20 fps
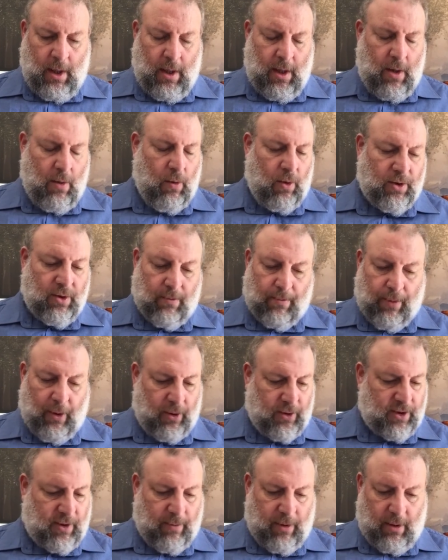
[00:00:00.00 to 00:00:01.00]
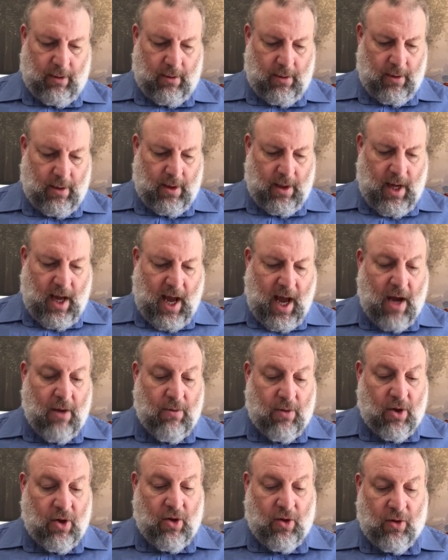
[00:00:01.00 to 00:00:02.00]
It wasn't possible. How
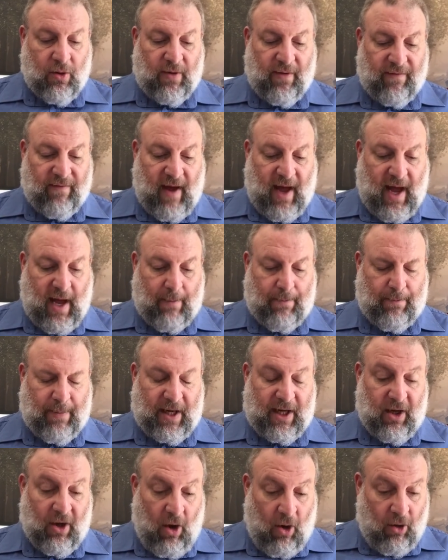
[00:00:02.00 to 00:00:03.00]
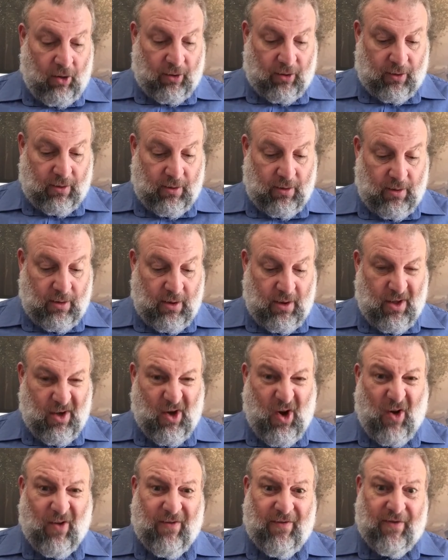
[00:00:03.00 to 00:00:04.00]
could Fab be gone?
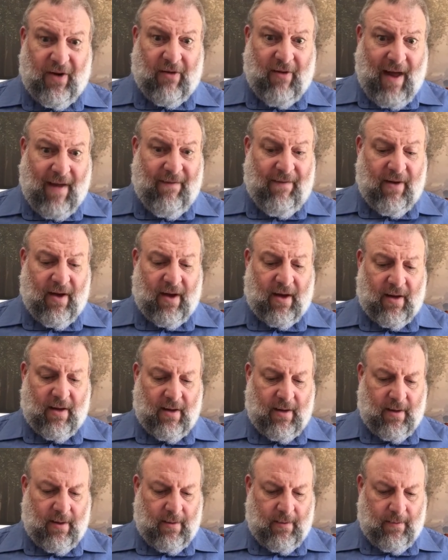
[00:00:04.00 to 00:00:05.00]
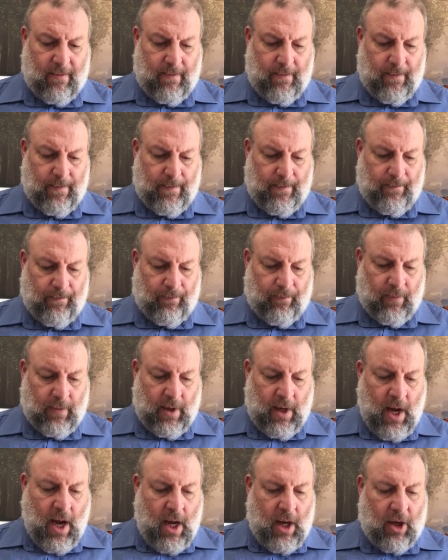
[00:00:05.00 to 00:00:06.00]
Gone forever?
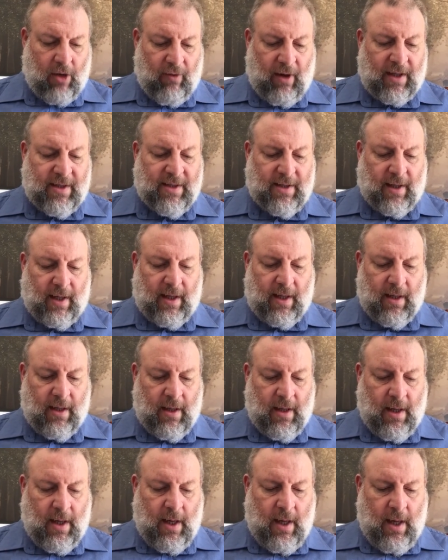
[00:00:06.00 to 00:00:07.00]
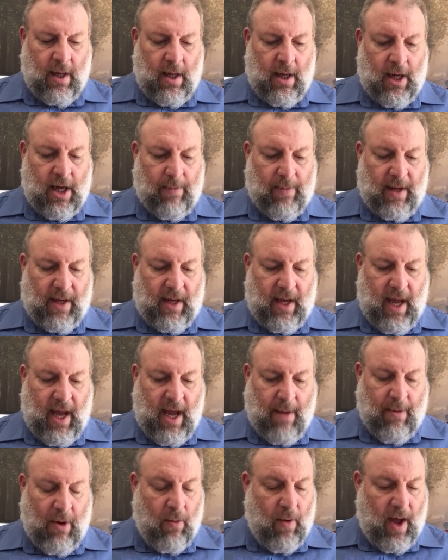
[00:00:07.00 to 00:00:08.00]
Gradually, he
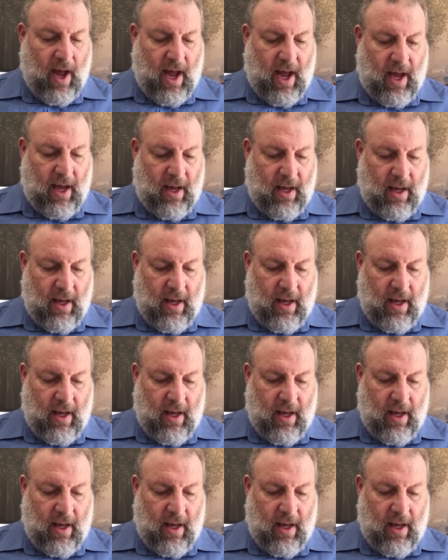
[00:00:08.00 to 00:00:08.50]
became aware